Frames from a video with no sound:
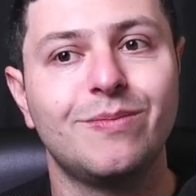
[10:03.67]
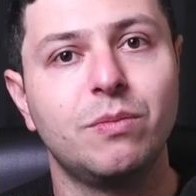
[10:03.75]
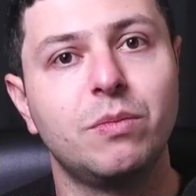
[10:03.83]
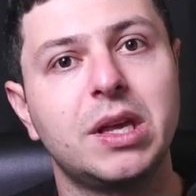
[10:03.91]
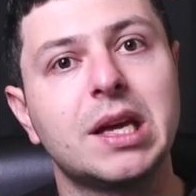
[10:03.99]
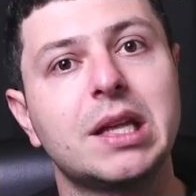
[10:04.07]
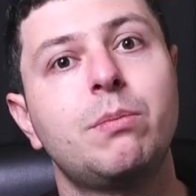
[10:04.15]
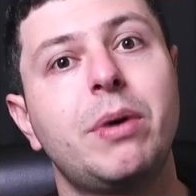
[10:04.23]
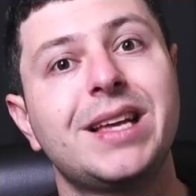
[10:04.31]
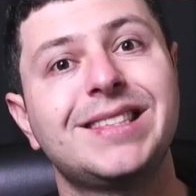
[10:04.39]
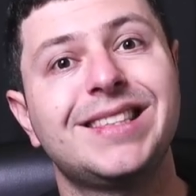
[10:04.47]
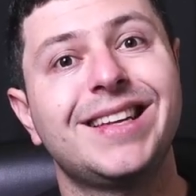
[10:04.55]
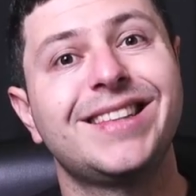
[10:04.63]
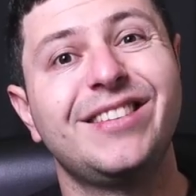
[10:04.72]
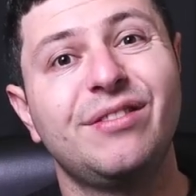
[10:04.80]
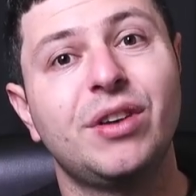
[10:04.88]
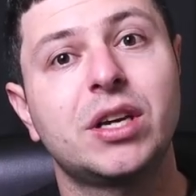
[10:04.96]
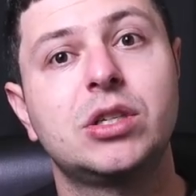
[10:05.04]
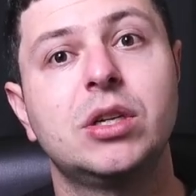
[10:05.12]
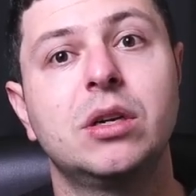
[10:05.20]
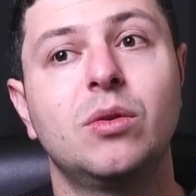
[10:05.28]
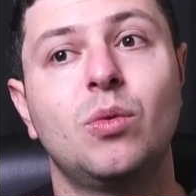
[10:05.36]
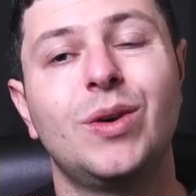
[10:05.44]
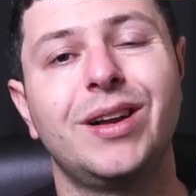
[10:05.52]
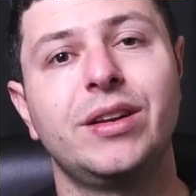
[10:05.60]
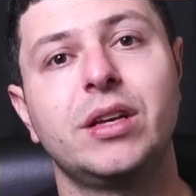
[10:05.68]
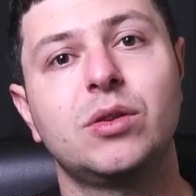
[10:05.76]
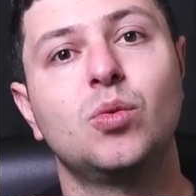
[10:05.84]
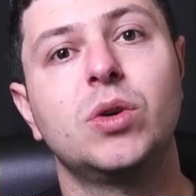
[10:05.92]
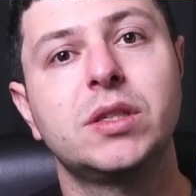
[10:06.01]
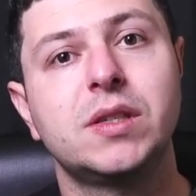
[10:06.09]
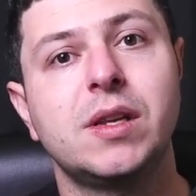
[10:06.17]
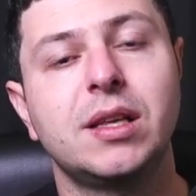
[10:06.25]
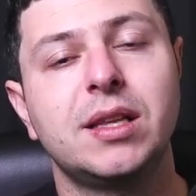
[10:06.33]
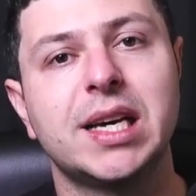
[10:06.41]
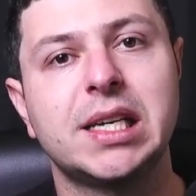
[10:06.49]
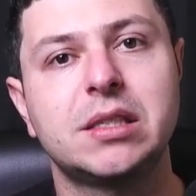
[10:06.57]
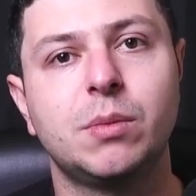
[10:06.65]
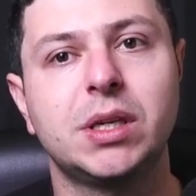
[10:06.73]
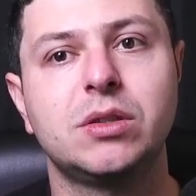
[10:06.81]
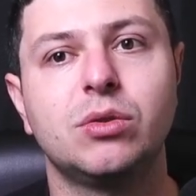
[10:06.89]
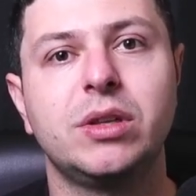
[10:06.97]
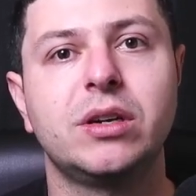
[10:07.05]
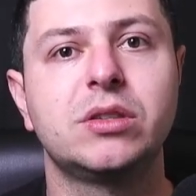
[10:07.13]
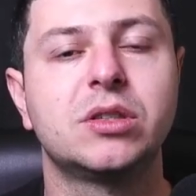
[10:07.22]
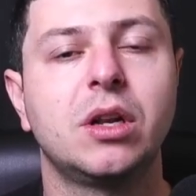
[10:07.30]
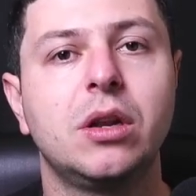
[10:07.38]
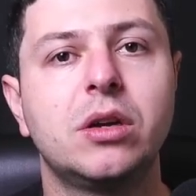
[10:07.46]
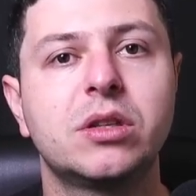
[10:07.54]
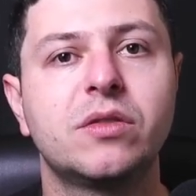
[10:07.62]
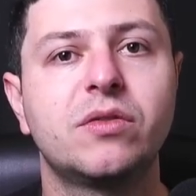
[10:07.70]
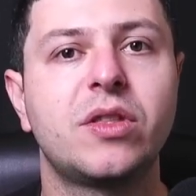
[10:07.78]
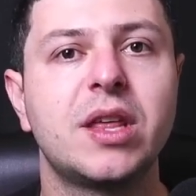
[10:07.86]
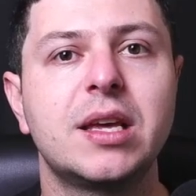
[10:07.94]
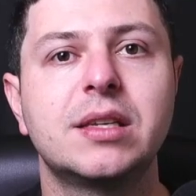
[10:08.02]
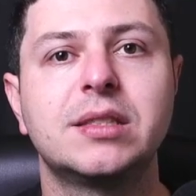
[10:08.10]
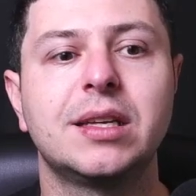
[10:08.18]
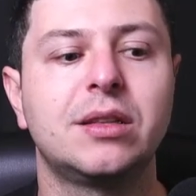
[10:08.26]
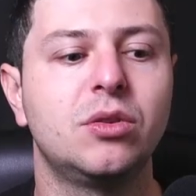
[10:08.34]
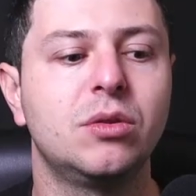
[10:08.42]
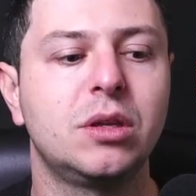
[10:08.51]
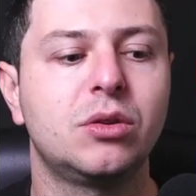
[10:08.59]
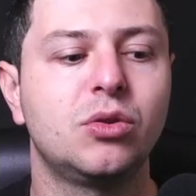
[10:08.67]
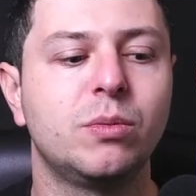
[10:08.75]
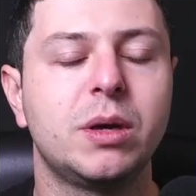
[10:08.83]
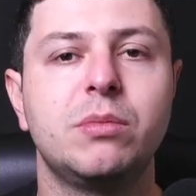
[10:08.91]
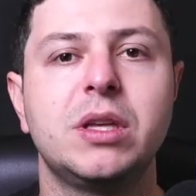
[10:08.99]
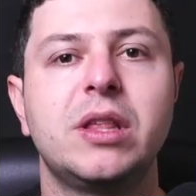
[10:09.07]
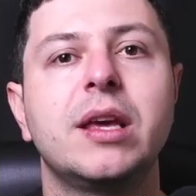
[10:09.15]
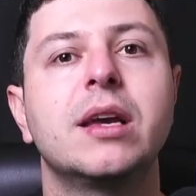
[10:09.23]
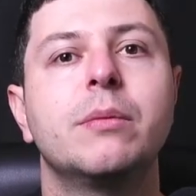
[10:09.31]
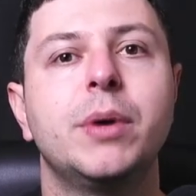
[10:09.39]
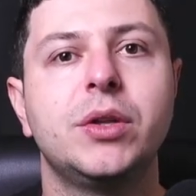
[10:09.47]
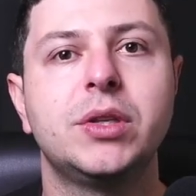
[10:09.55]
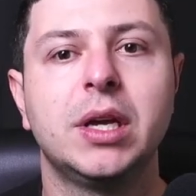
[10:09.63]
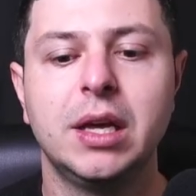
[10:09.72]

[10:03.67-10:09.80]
get past that infection while not worsening the asthma. So there's a lot of things that you need to maybe think about.